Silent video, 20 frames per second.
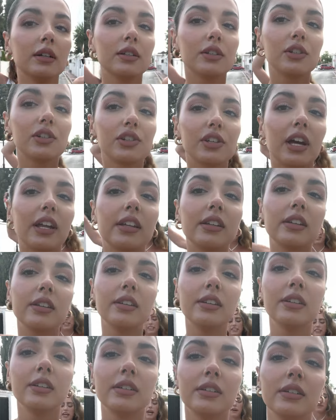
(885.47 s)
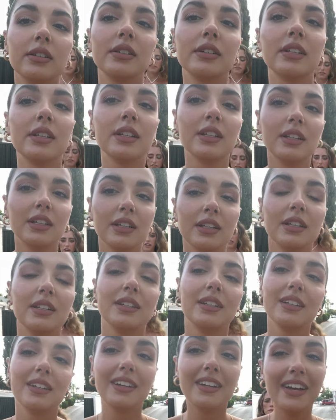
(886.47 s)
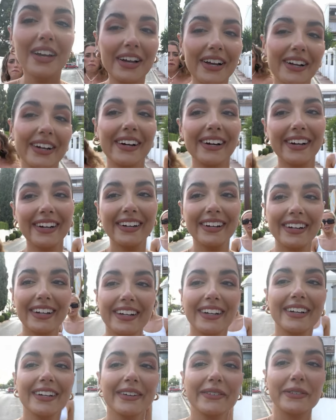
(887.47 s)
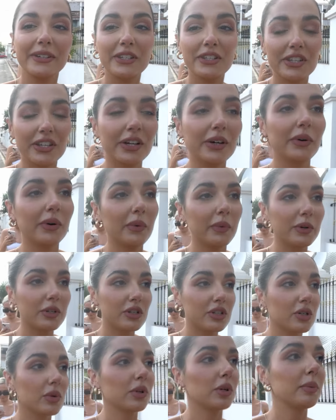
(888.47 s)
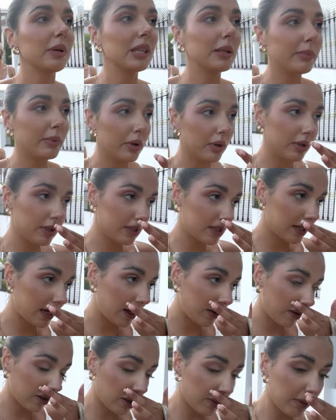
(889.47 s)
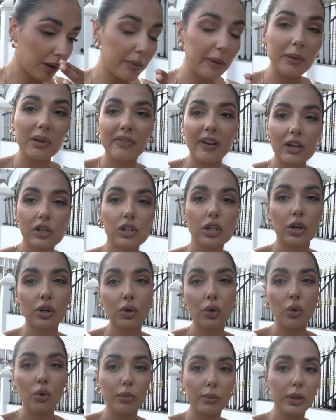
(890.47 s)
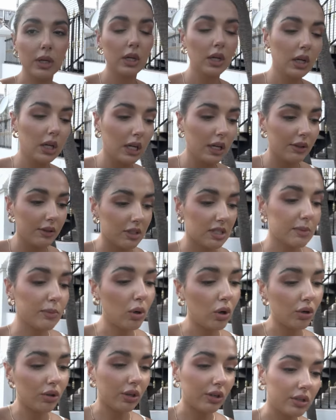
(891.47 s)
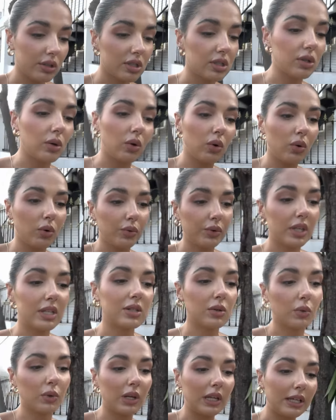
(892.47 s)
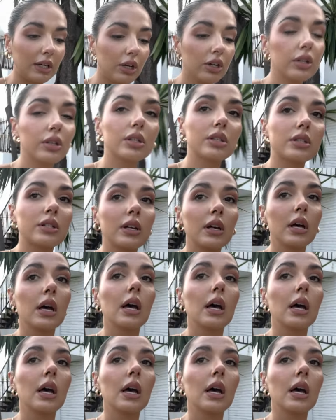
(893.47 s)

Shannon out in full force. But we move. We do. We're just going to meet the boys now. A couple of people have actually gone home this morning, so there's only us